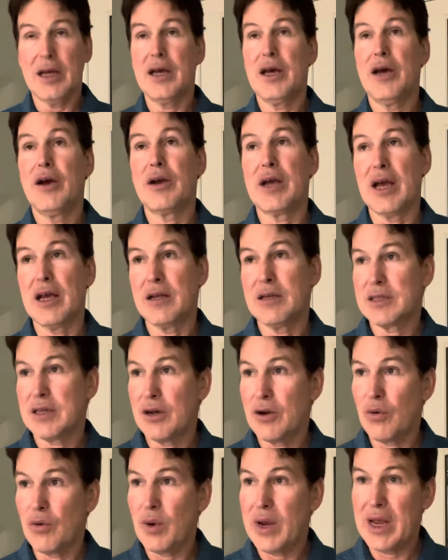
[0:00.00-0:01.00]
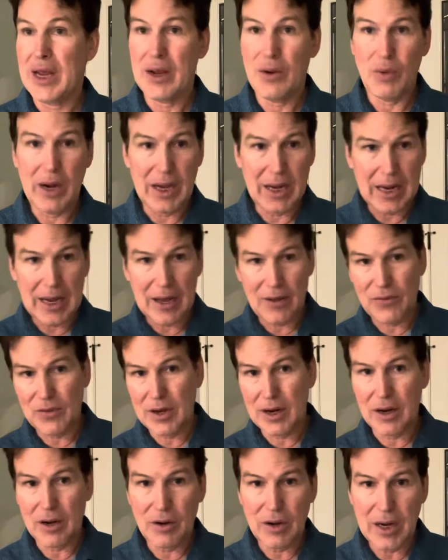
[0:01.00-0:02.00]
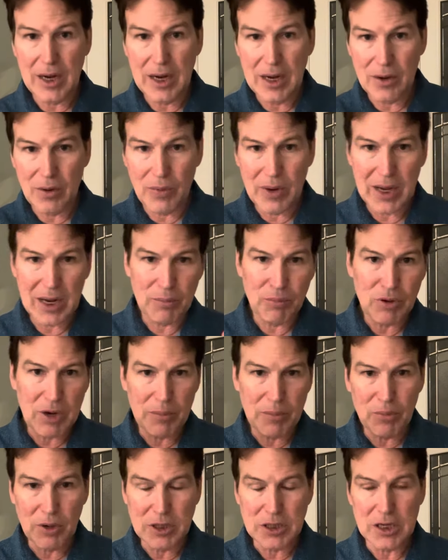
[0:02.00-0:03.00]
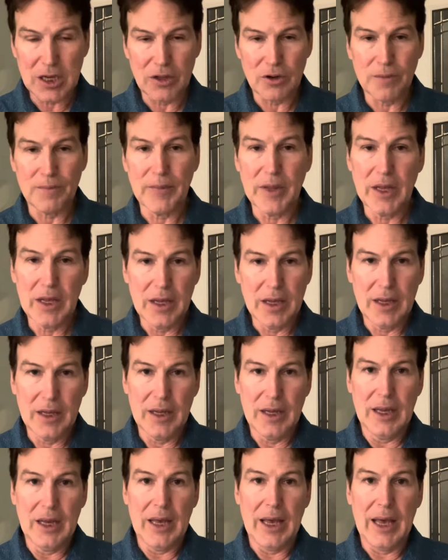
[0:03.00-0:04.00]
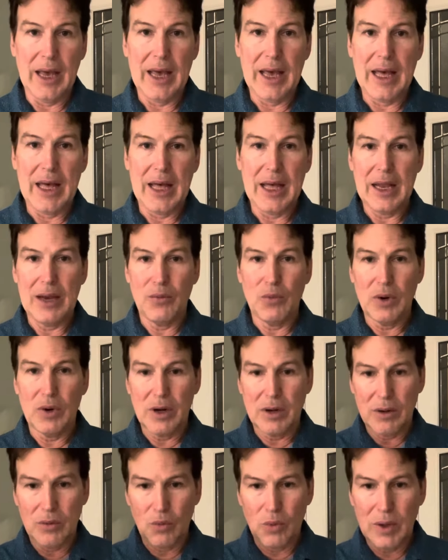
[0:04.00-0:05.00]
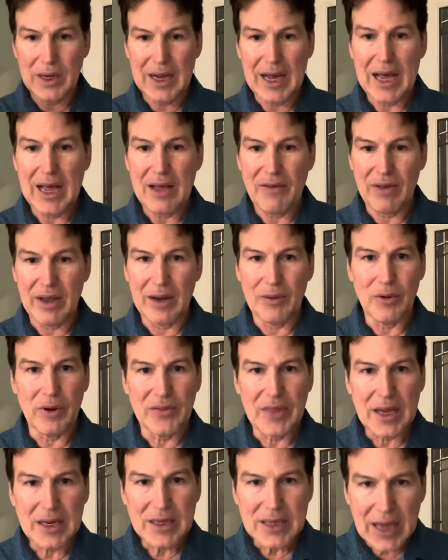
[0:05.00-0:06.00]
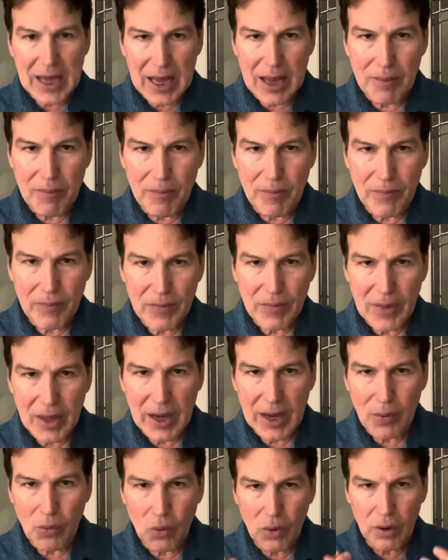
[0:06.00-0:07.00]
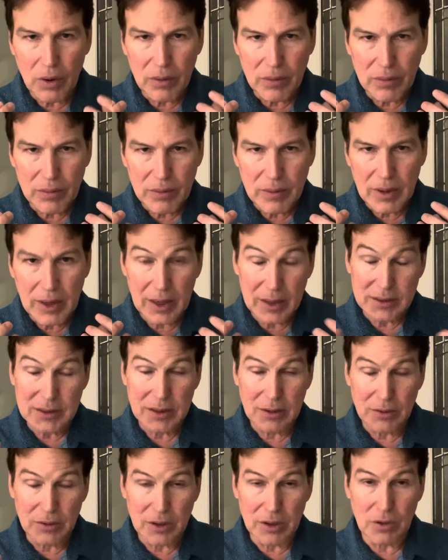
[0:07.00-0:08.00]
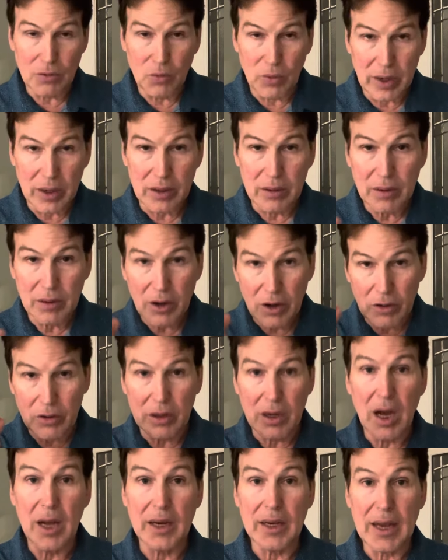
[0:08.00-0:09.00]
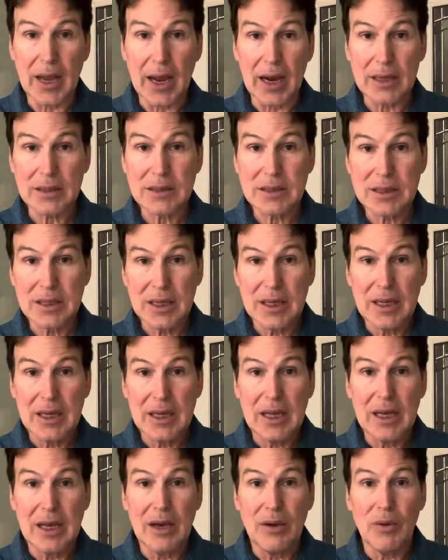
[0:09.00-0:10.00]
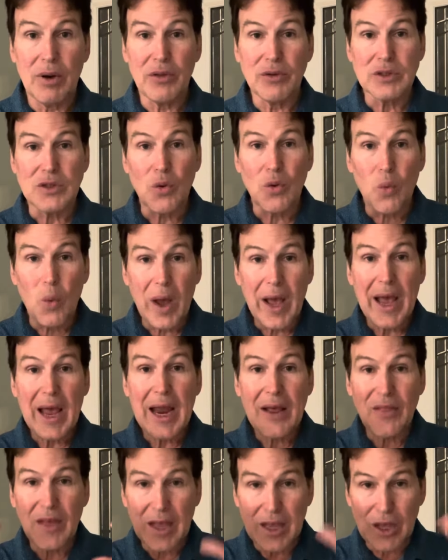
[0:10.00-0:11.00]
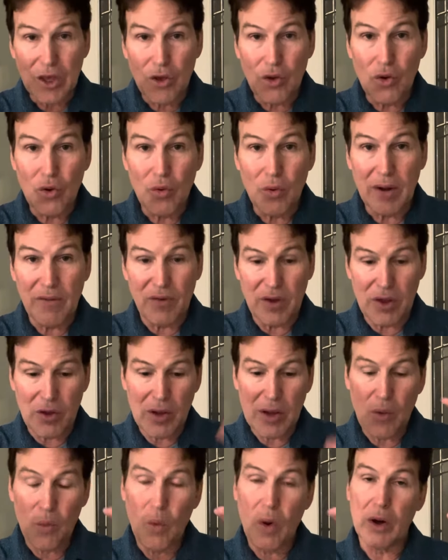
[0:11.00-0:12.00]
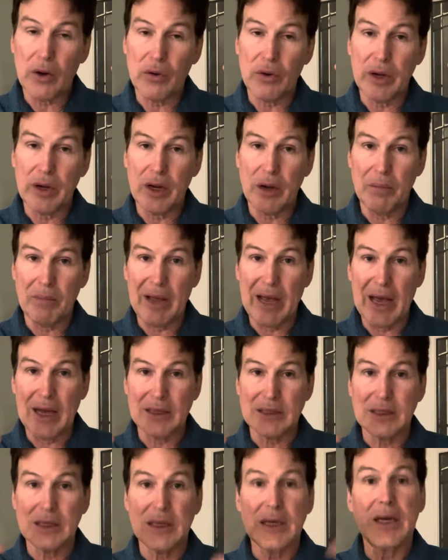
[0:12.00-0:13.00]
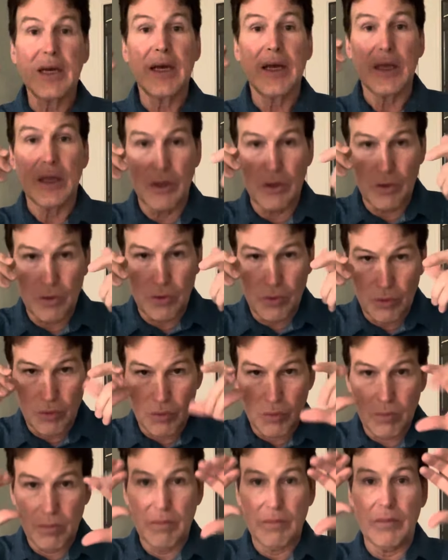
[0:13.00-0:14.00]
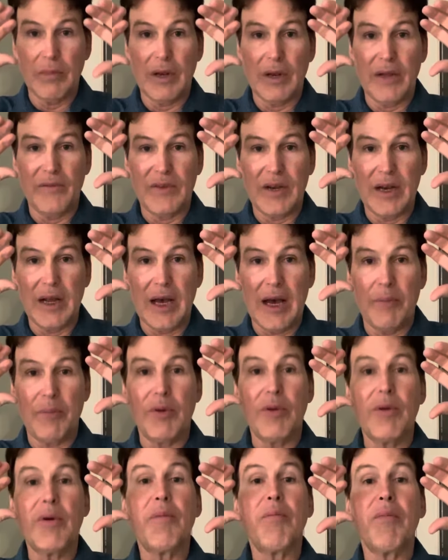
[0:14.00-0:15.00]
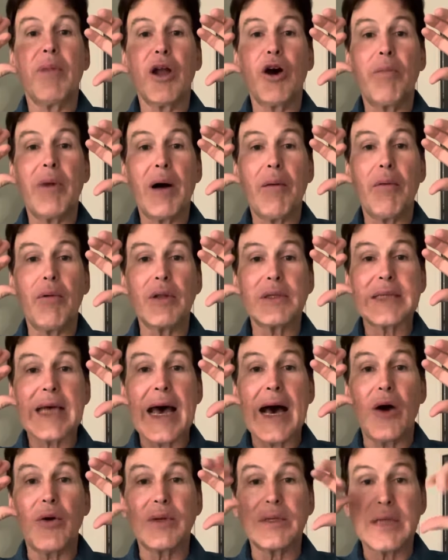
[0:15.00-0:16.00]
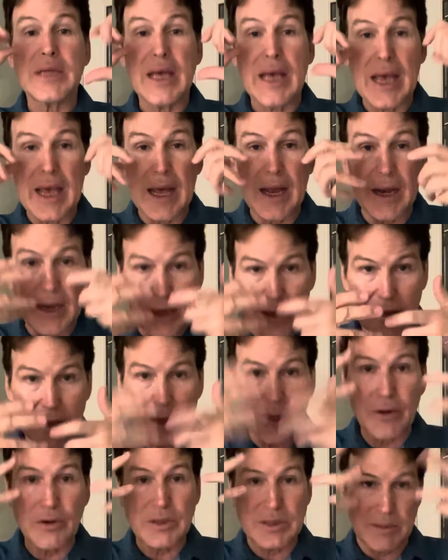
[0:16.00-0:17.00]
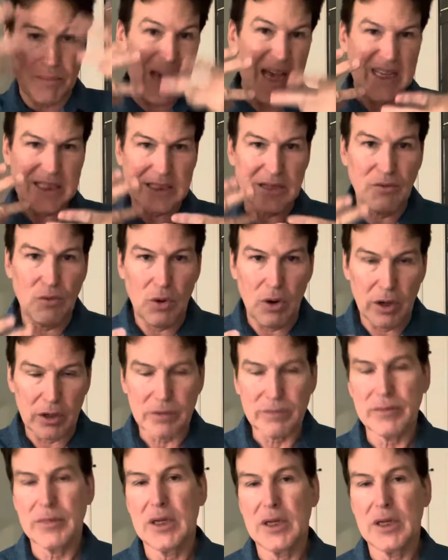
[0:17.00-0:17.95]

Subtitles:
Okay, so we get out there, we kind of prep each other, and we're diving. Well, at that time, I wore, and still do, wear hard contacts. Well, there's a way that you, if you get water in your mask, you lift it up, blow bubbles out, and it clears the mask of water.